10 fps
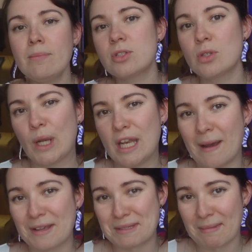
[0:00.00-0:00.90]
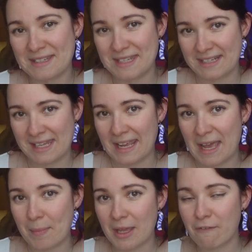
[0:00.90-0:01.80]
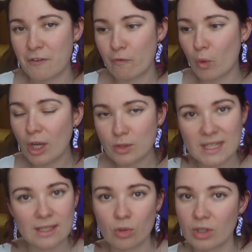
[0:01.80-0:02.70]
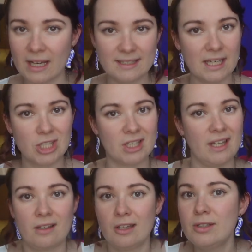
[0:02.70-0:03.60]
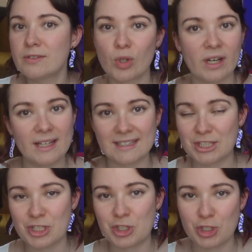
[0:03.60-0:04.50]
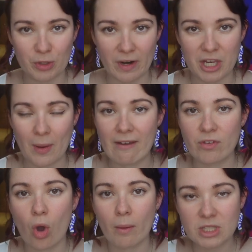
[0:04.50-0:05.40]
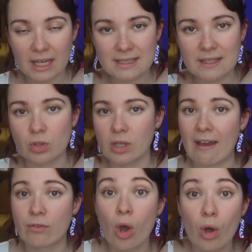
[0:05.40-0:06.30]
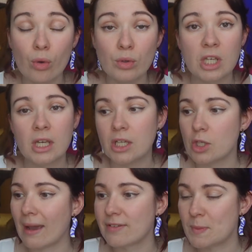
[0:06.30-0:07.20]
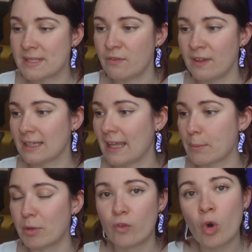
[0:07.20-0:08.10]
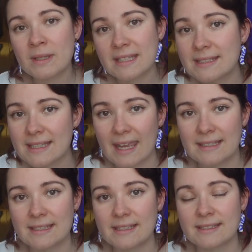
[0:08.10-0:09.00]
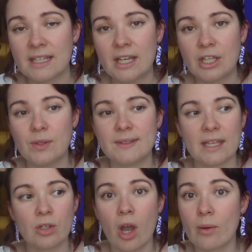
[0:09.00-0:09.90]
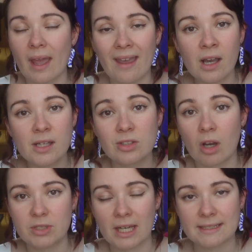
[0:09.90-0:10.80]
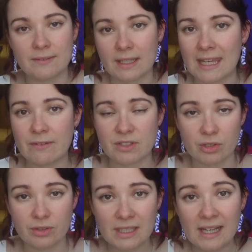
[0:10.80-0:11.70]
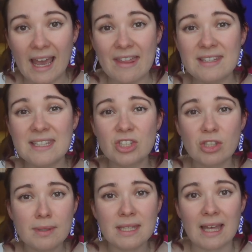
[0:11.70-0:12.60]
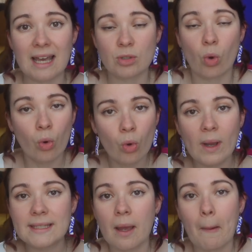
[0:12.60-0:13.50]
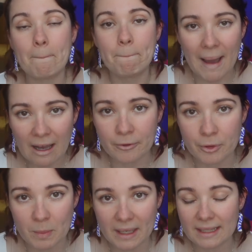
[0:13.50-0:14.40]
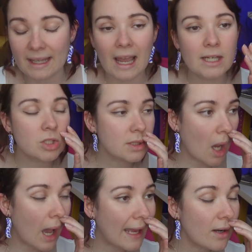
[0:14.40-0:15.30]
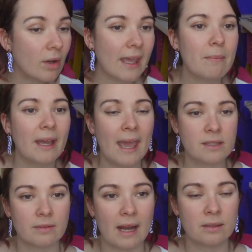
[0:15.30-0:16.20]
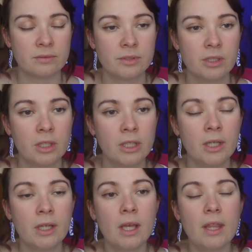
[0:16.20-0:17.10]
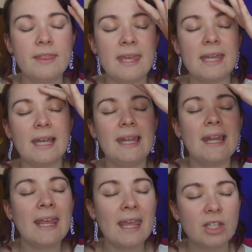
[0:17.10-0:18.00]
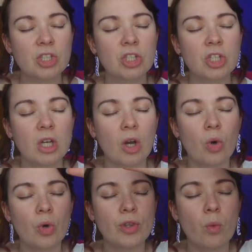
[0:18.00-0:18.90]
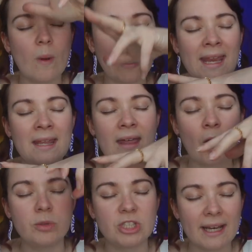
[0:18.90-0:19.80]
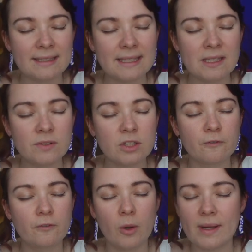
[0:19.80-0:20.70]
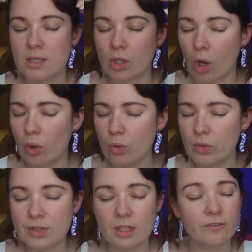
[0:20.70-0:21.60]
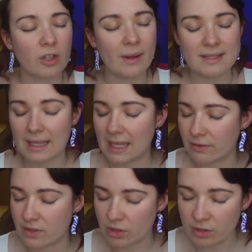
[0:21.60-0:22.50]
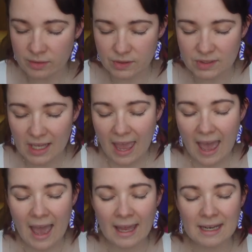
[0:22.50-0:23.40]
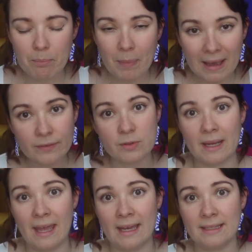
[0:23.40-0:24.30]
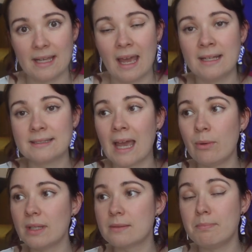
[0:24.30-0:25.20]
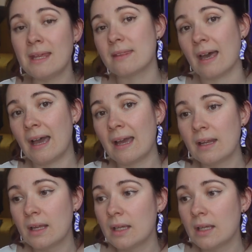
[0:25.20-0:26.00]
I'm just talking about semantics here, but if you've worked within an organization, like loads of organizations do, right? You have your objectives or you have goals, you have specific like performance indicators, you set your OKRs, your objectives and key results. And this is something that has always baffled me. Like I just cannot get my head around the lineage or the way that objectives flow into goals, that flow into key results. And it baffles my head. And I will admit that